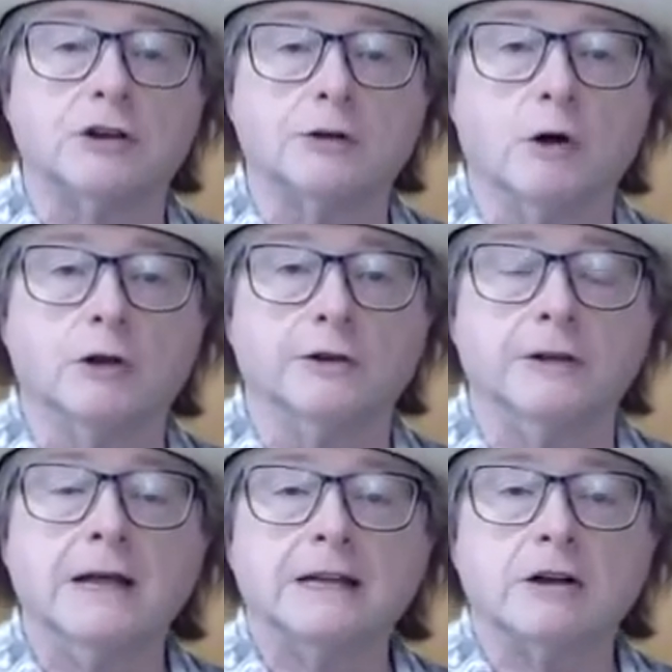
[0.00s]
Walden.
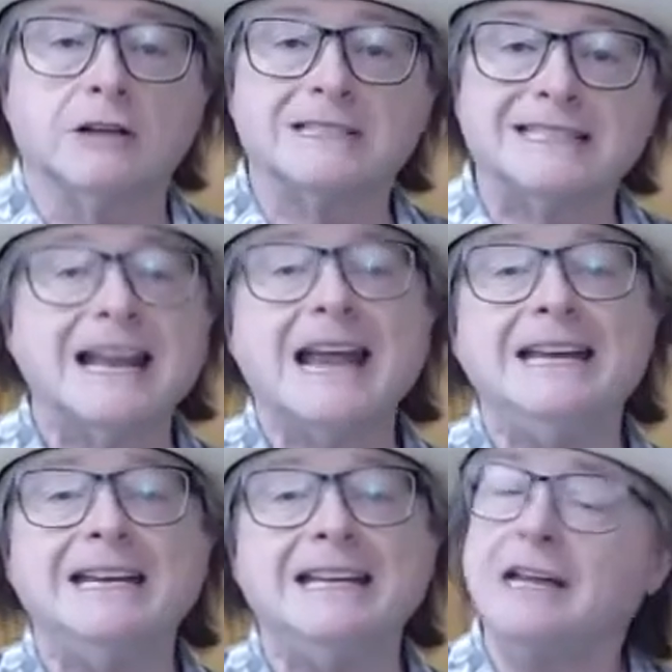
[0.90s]
It costs
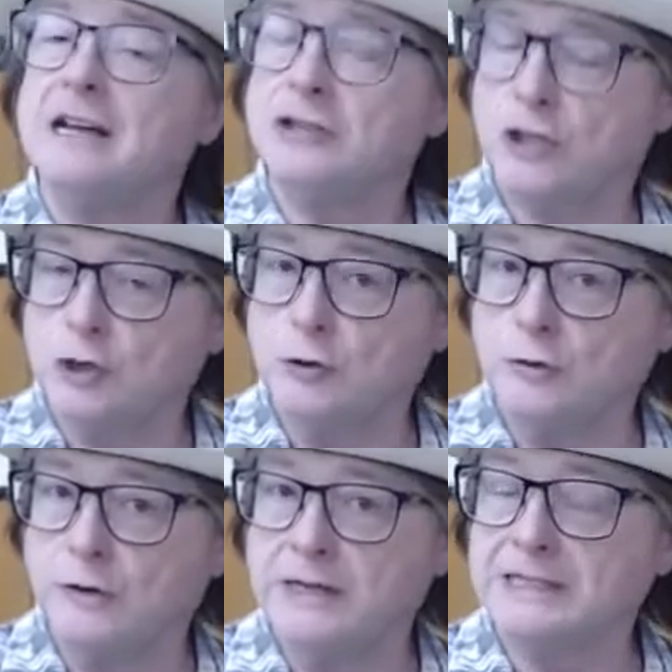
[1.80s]

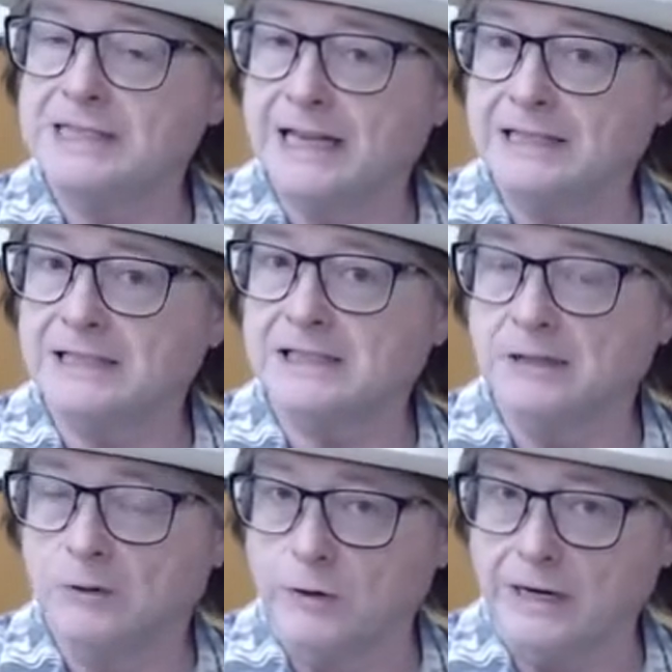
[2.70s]
92 cents
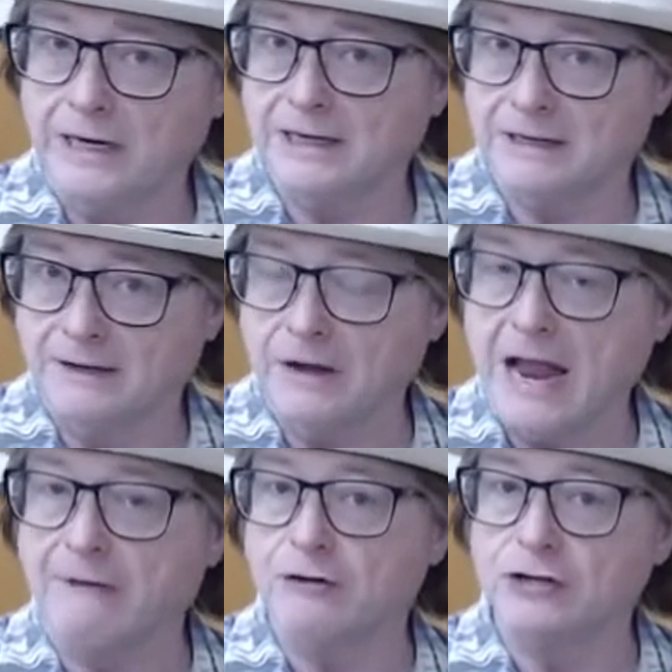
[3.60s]
a week. If you
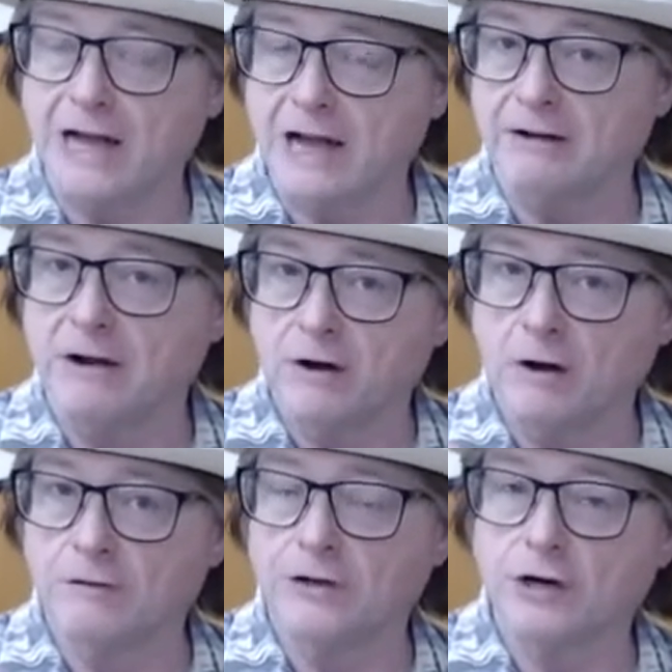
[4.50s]
average it out
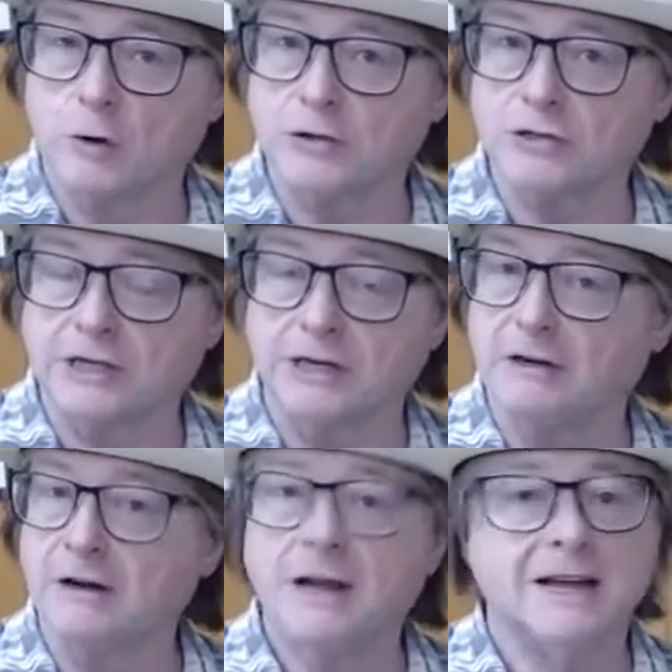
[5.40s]
over the course of the
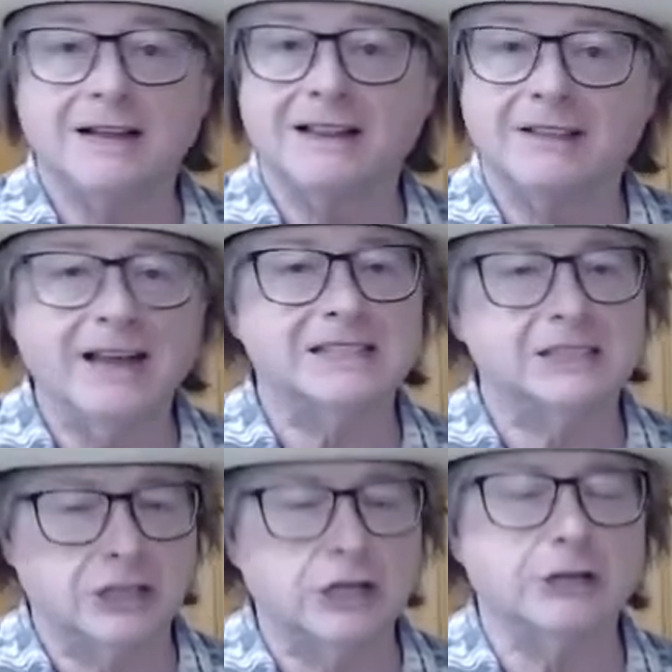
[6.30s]
year,
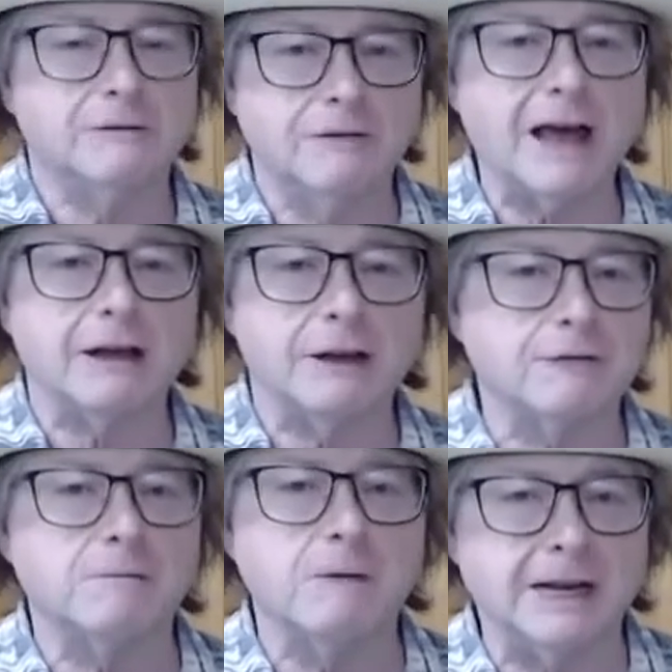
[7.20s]
that's good value
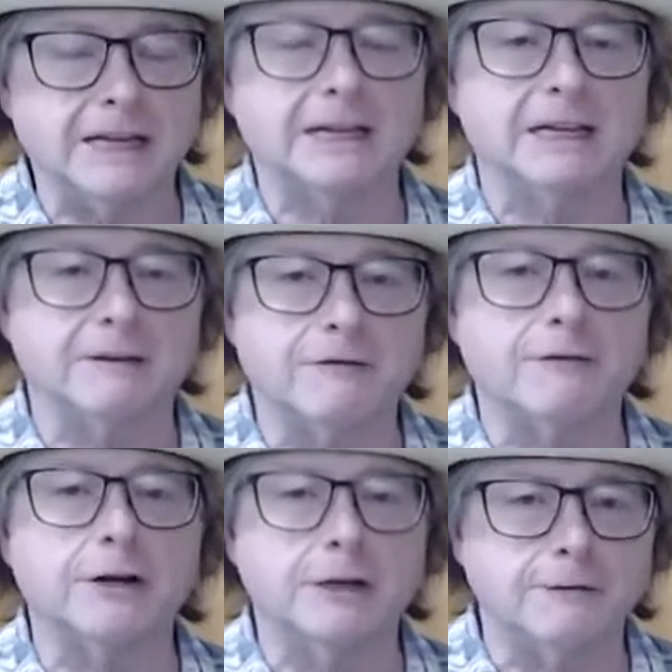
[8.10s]
for money to get a
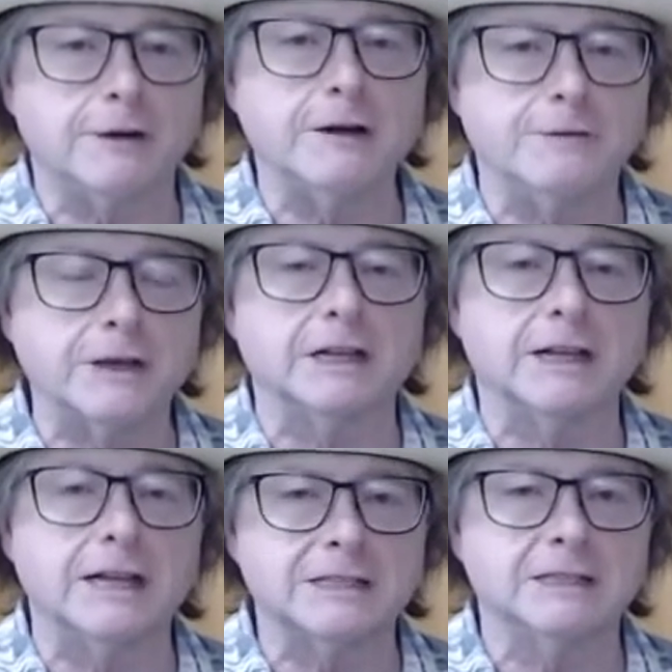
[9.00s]
free fiddle
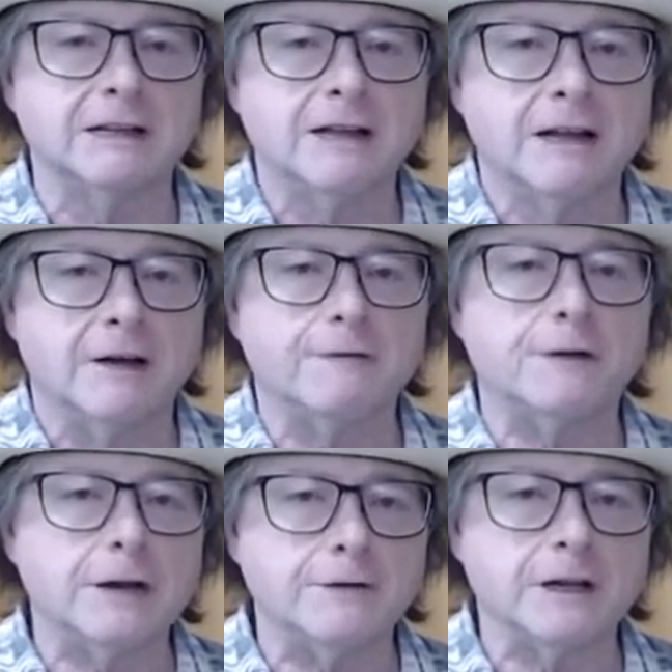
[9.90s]
lesson. A
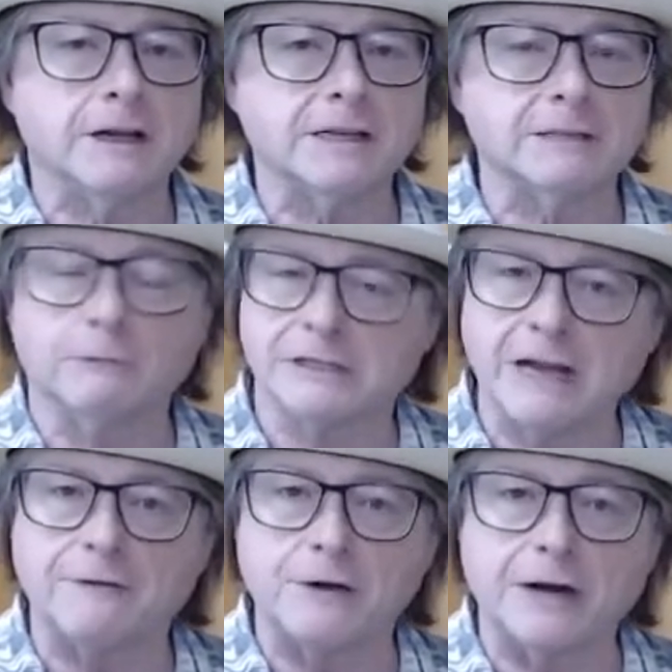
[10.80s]
free fiddle lesson? Well, it's
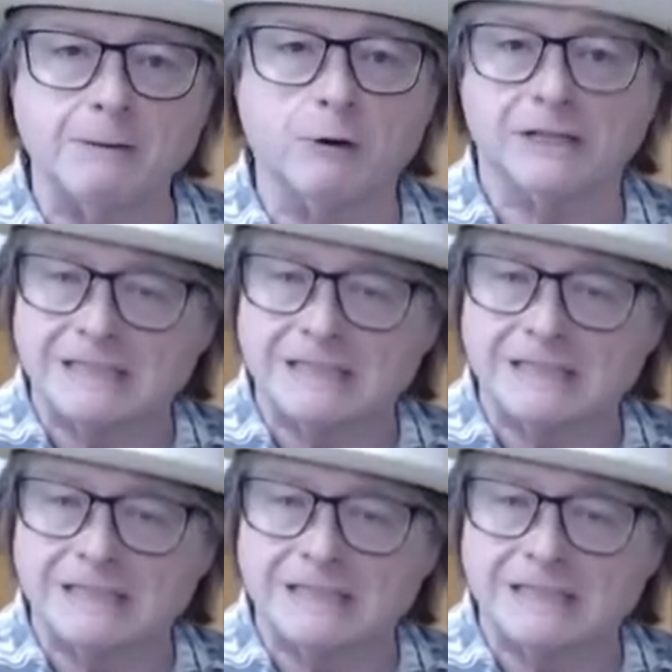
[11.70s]
not free anymore.